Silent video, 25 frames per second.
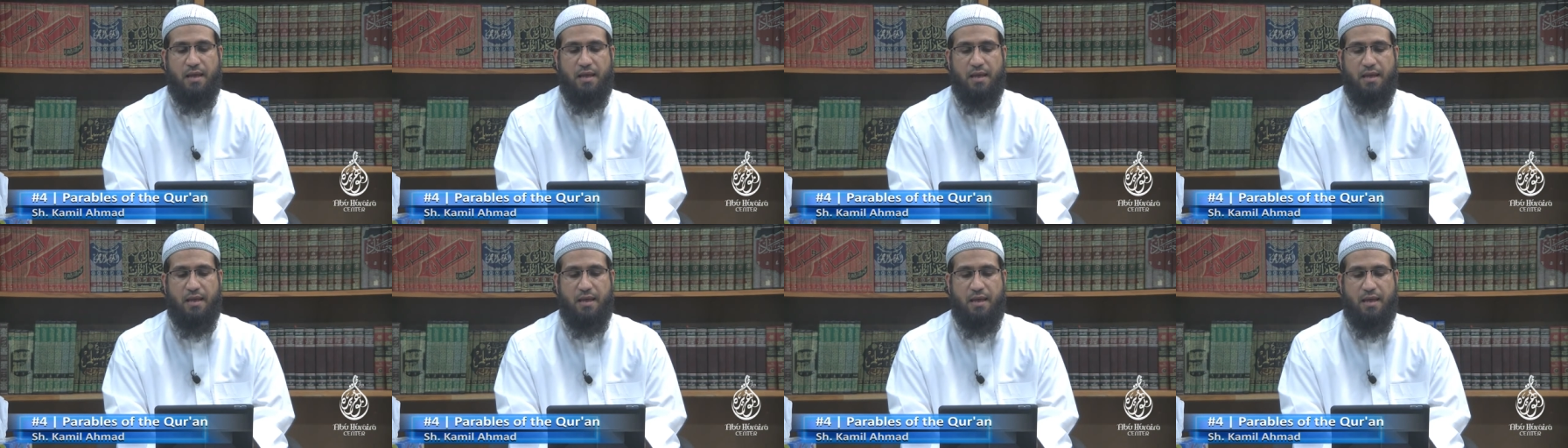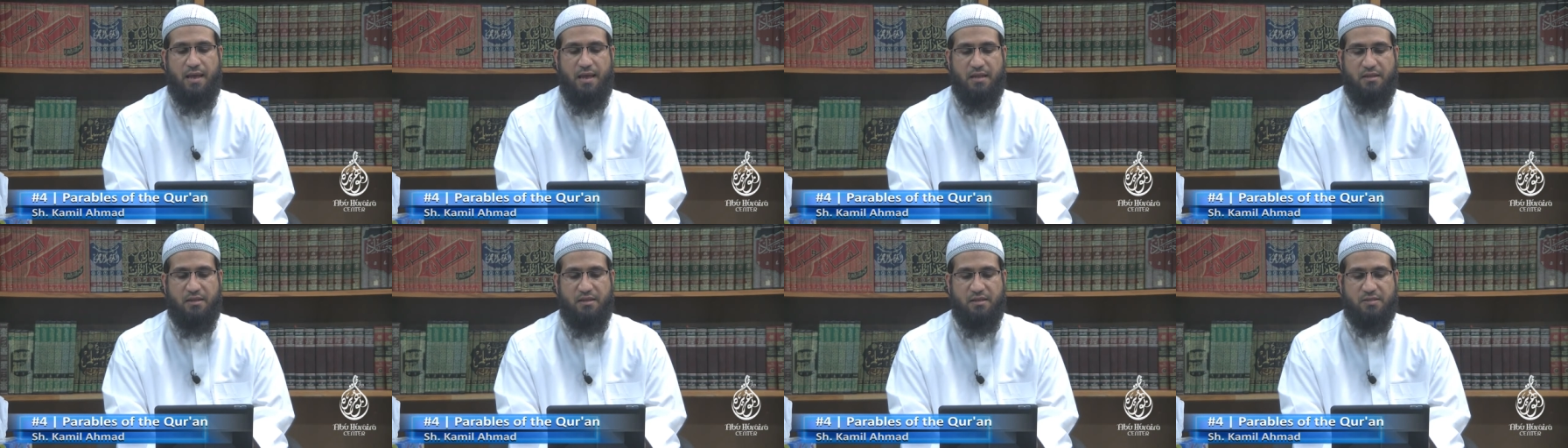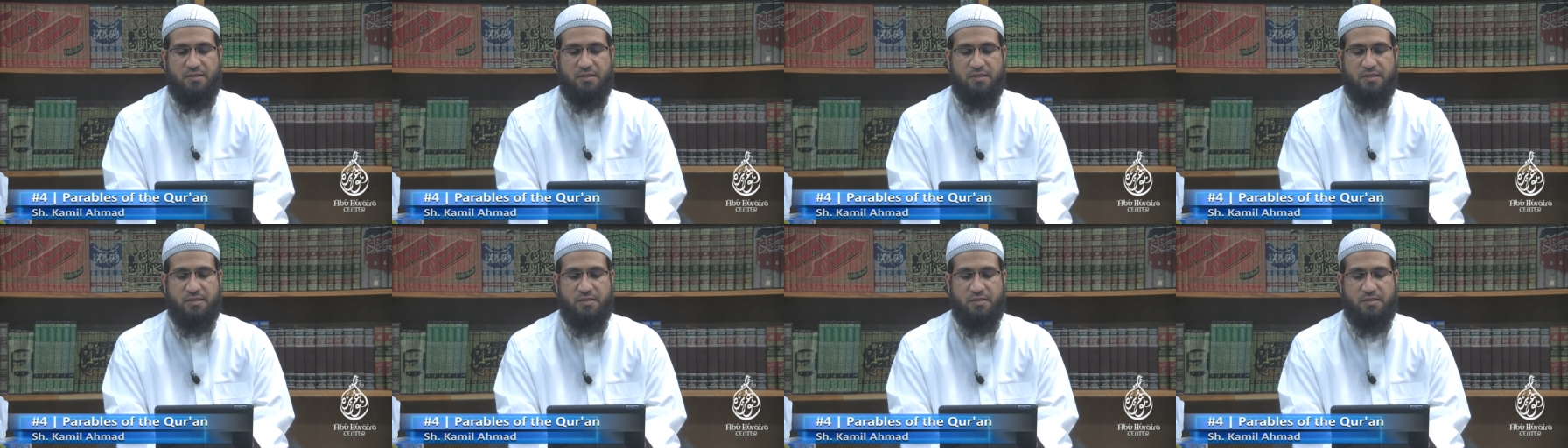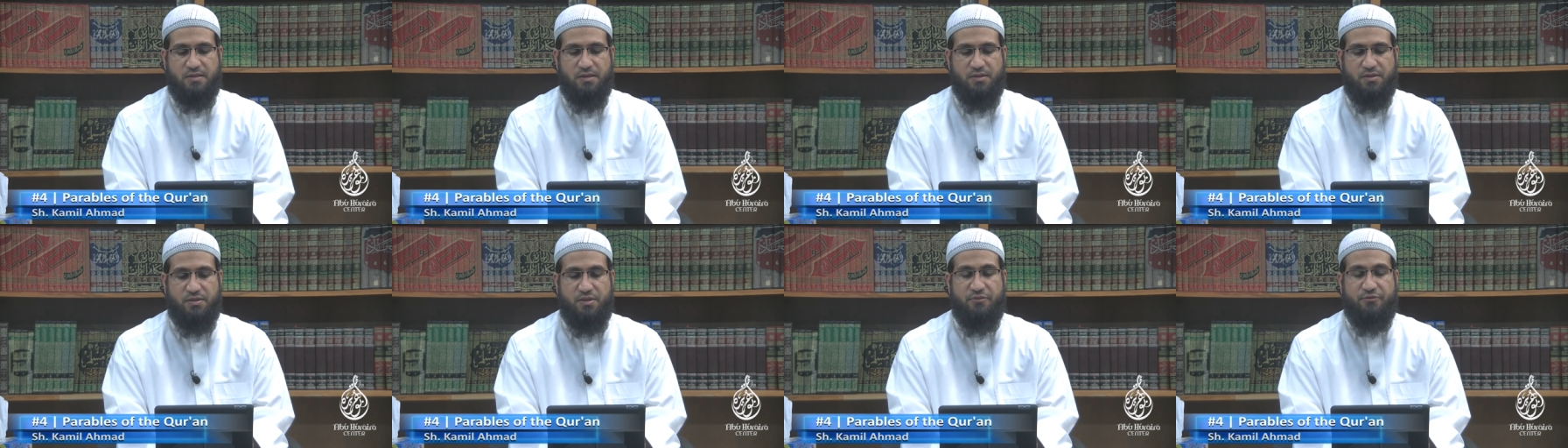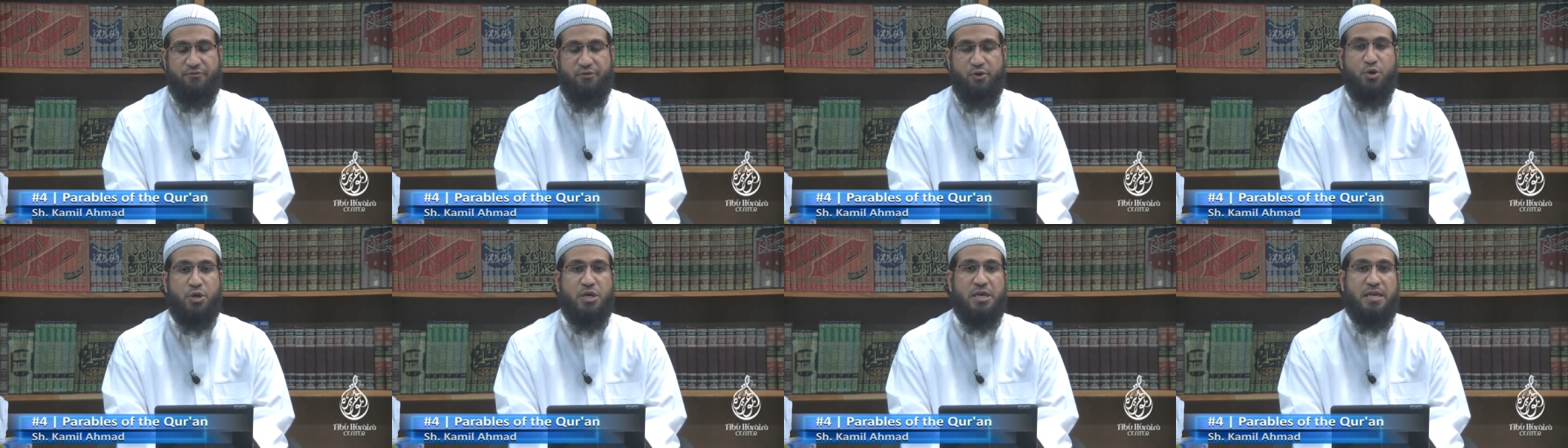And this is the
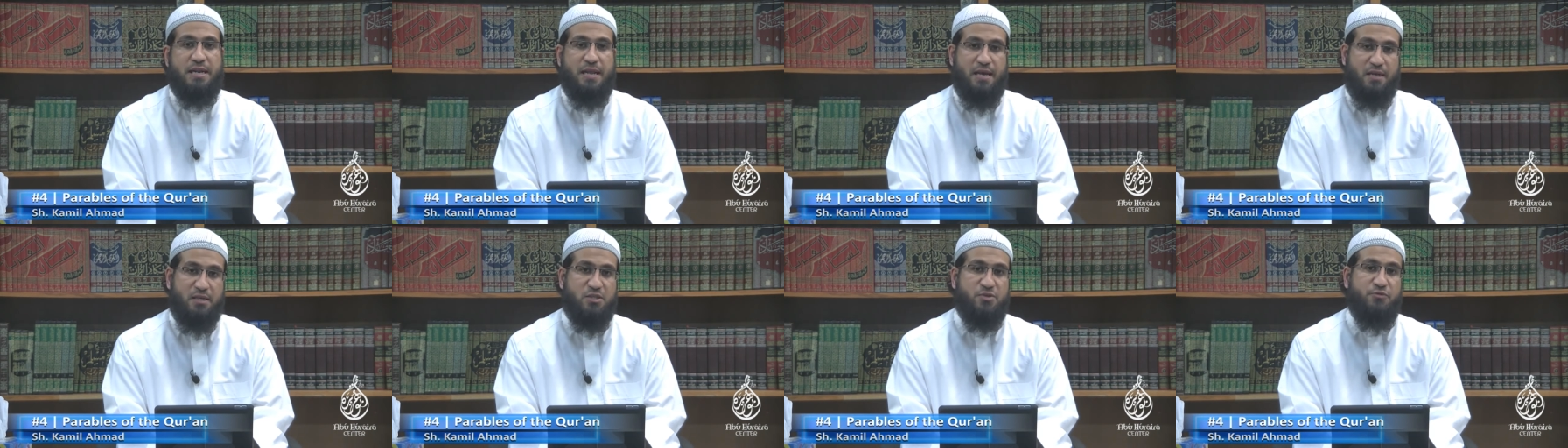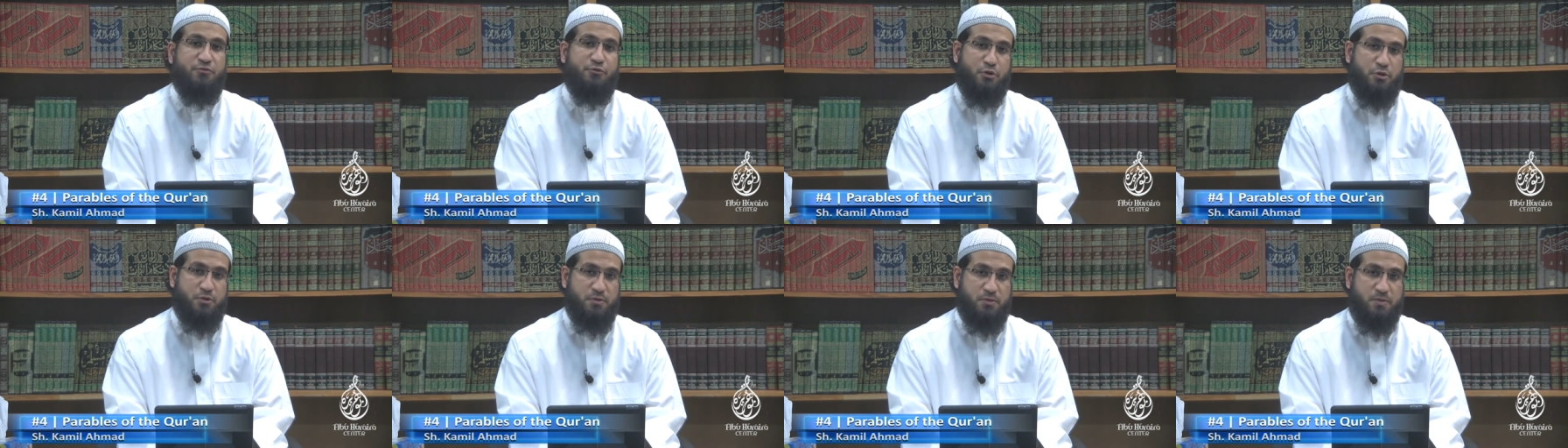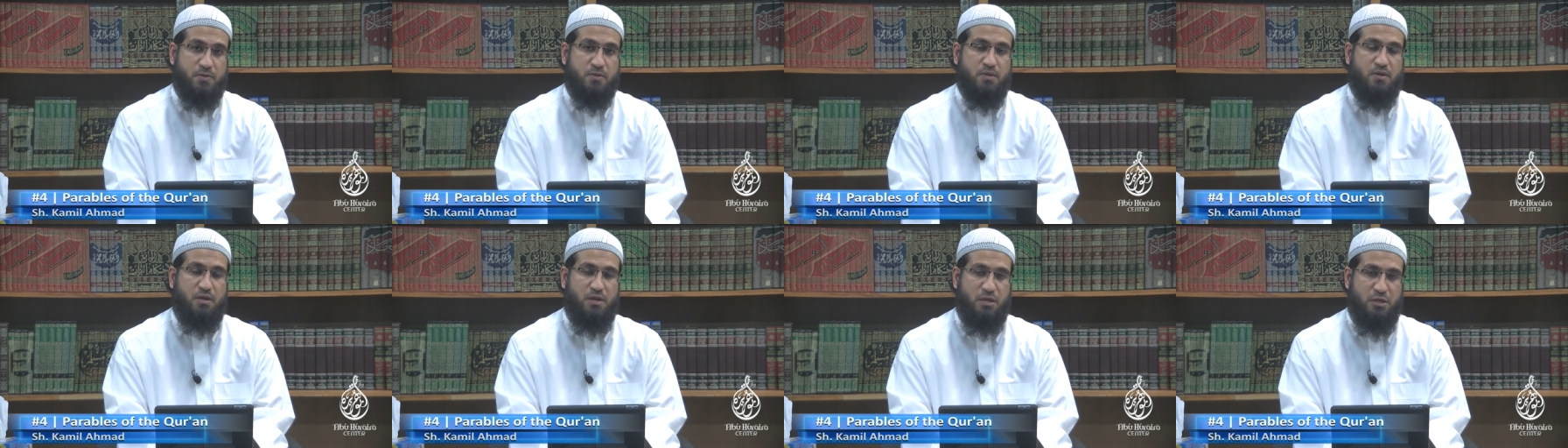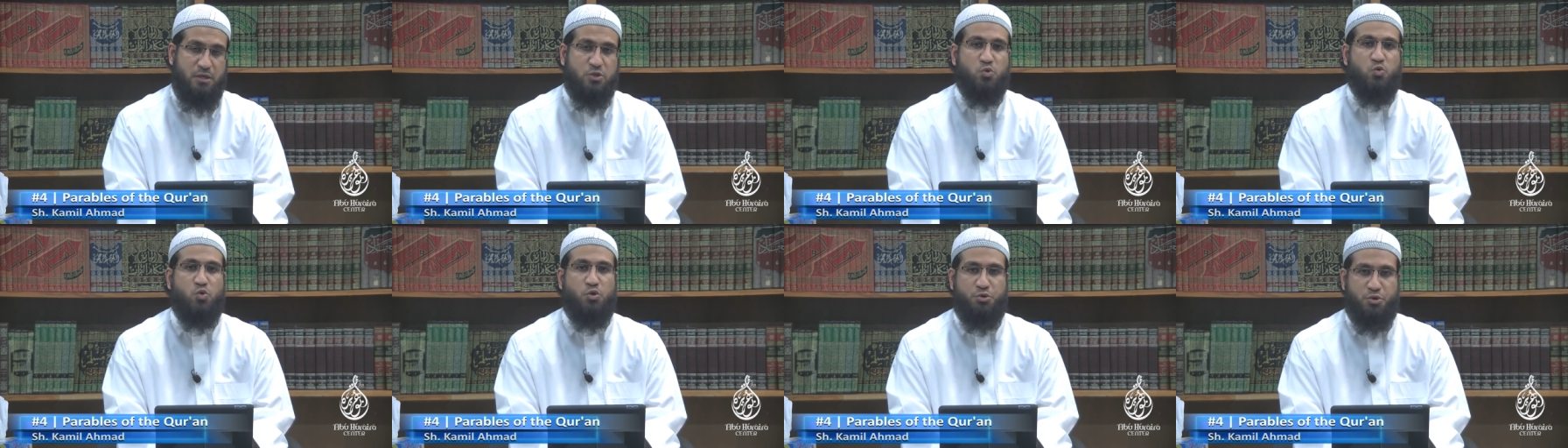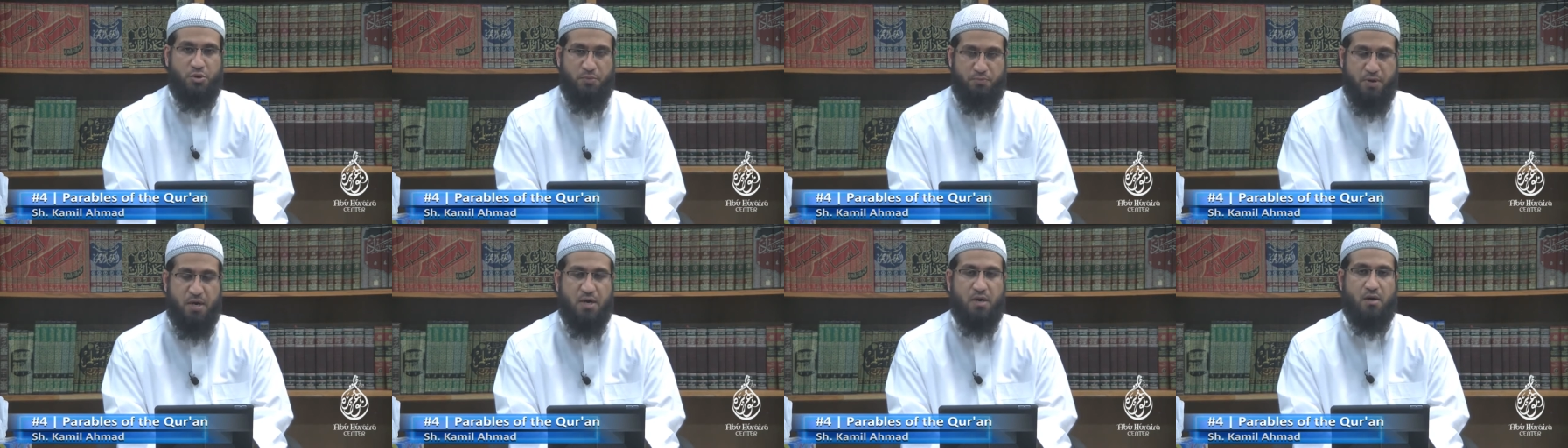very next verse in Surah
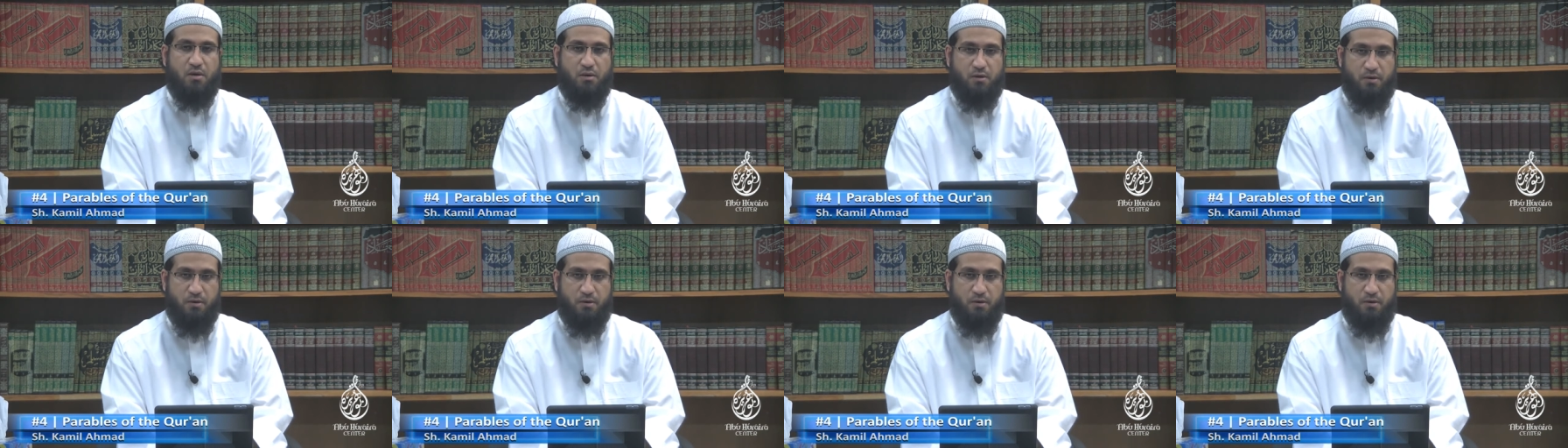Al-Baqarah.